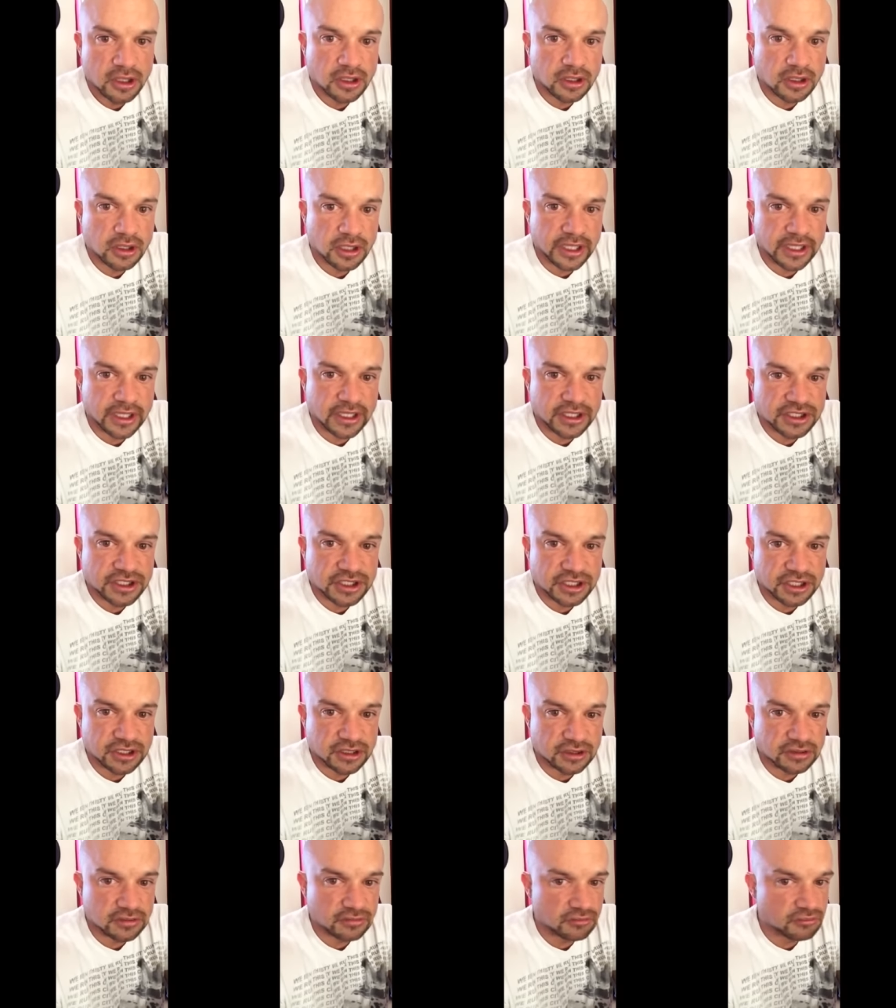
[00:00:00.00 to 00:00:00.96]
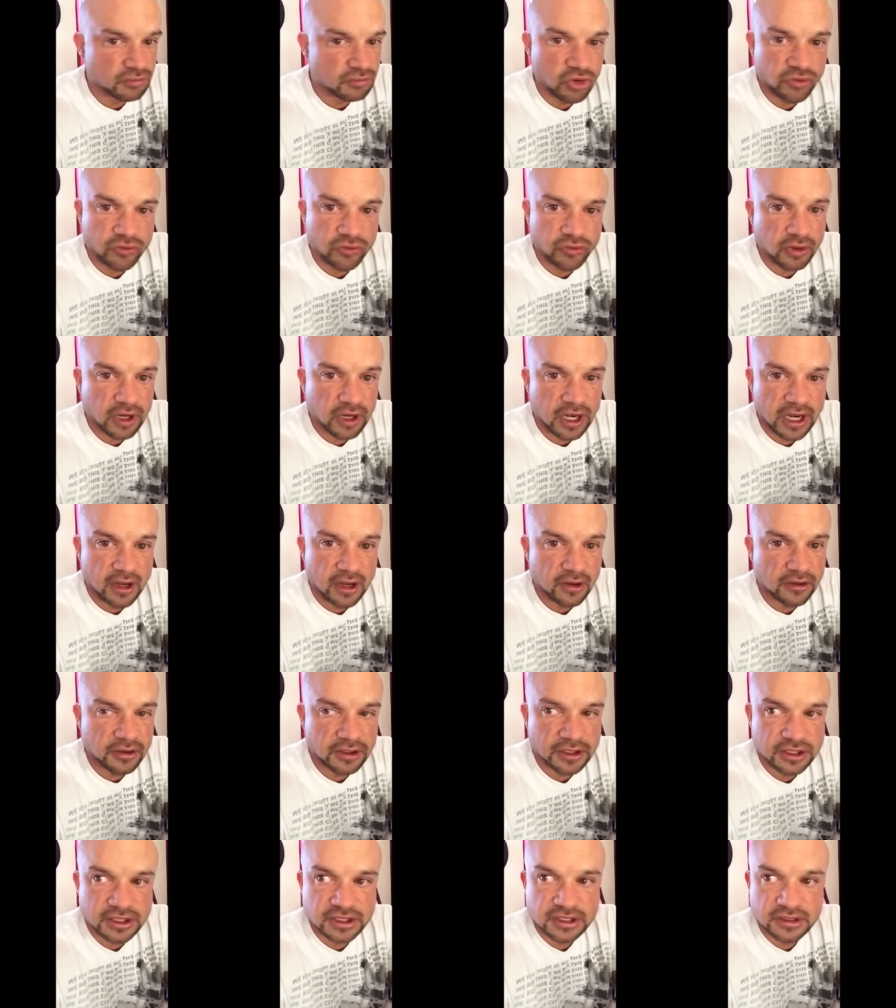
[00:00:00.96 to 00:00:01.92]
glycogen move
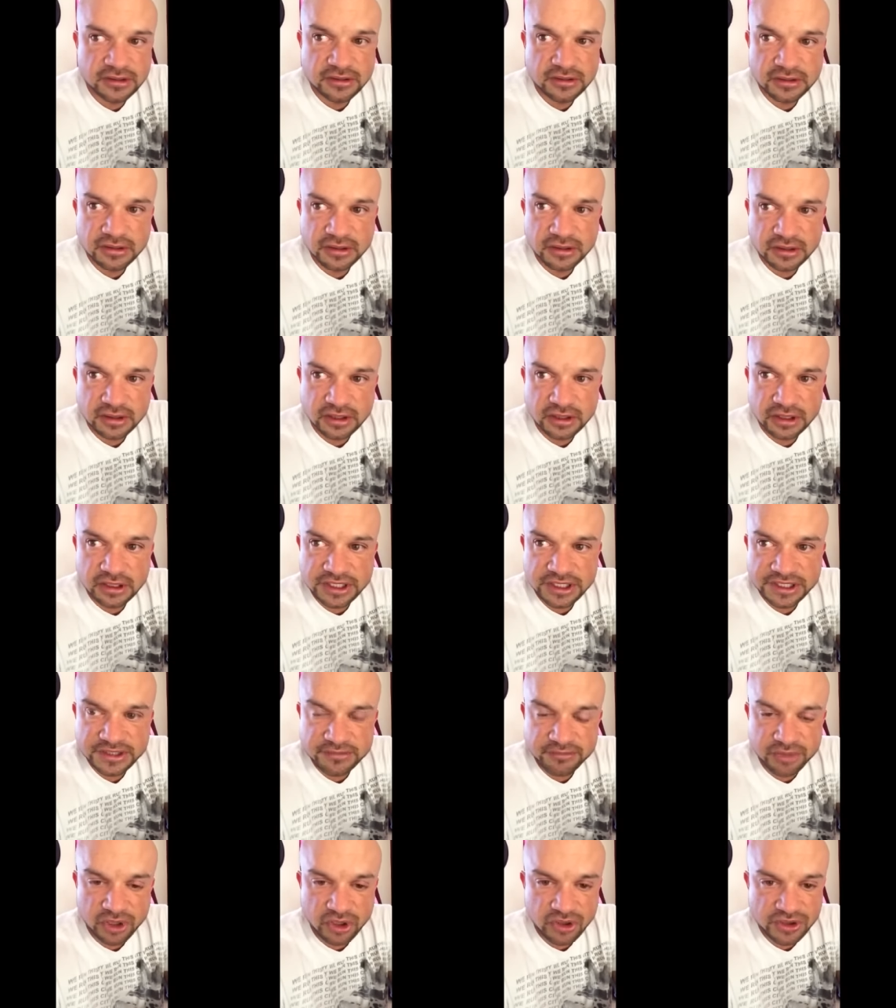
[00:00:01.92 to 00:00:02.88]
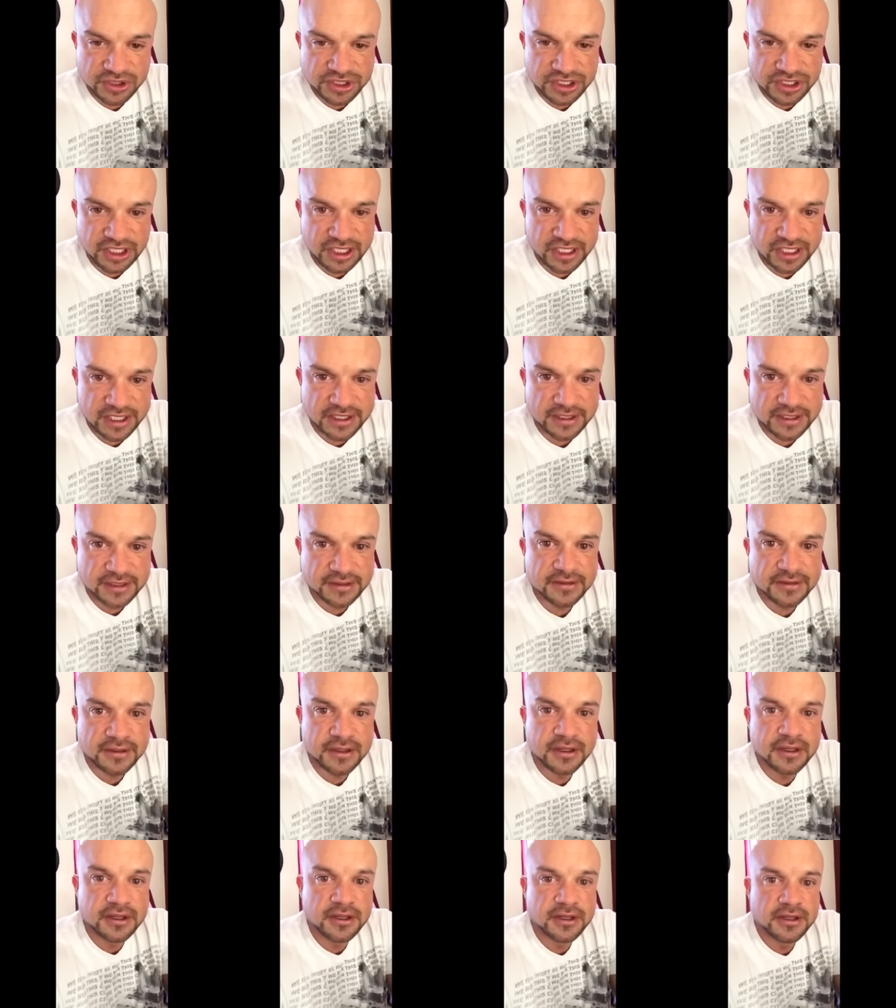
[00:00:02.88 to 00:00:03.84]
around, get some posing in,
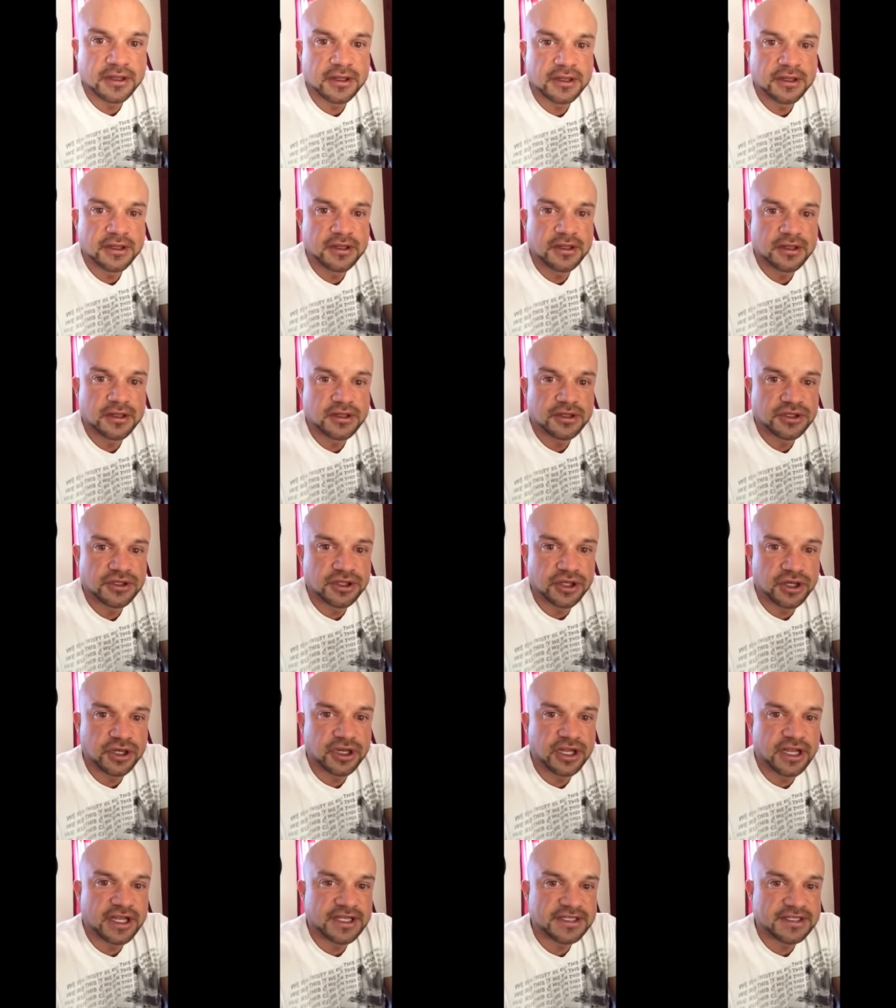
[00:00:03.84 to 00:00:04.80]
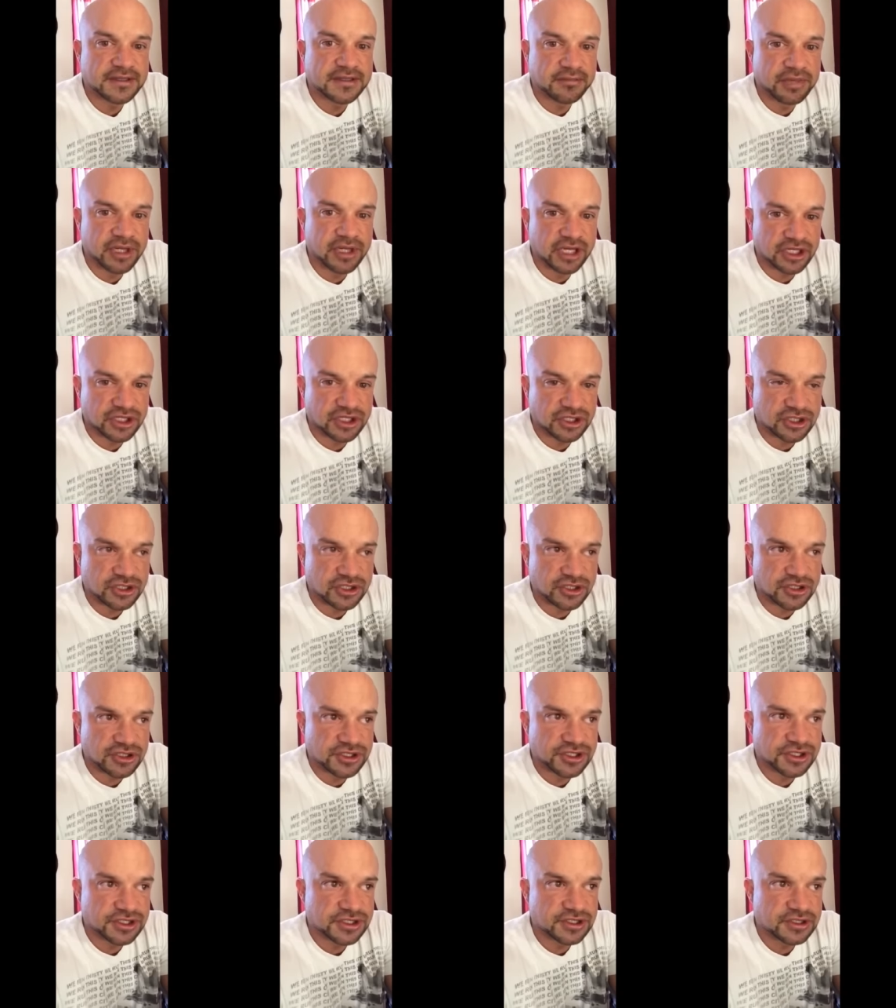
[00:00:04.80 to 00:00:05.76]
show you guys some
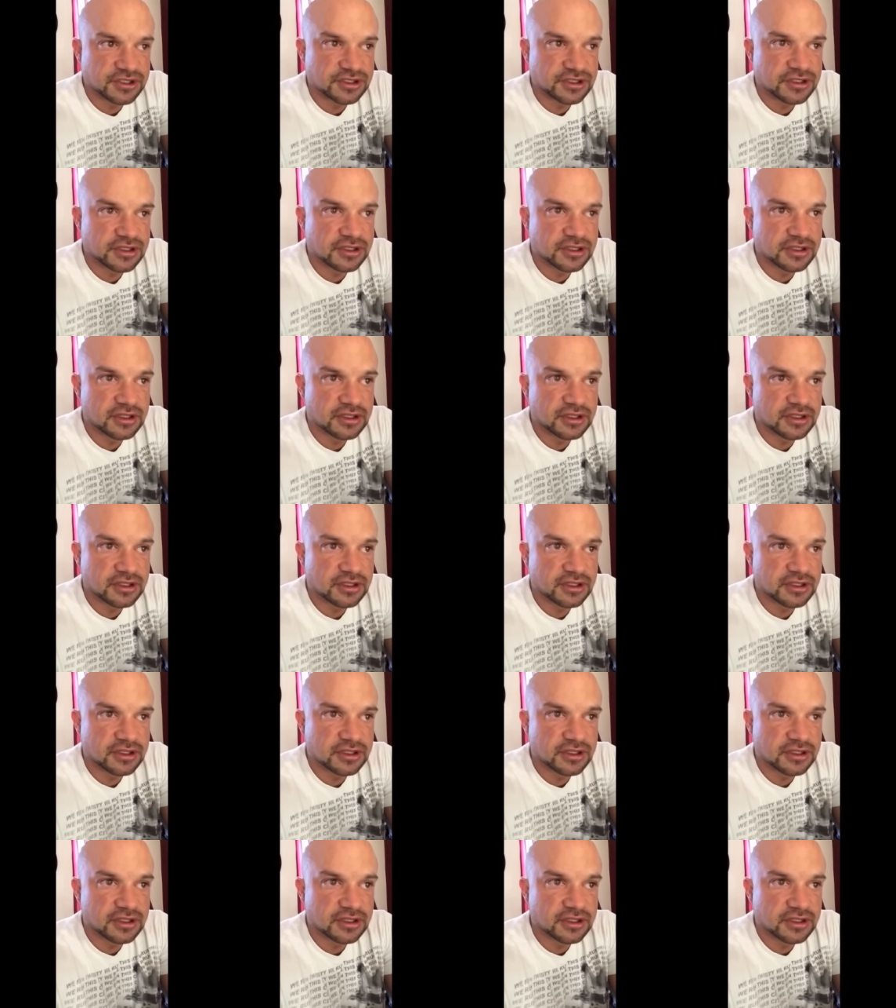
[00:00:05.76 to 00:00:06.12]
pictures,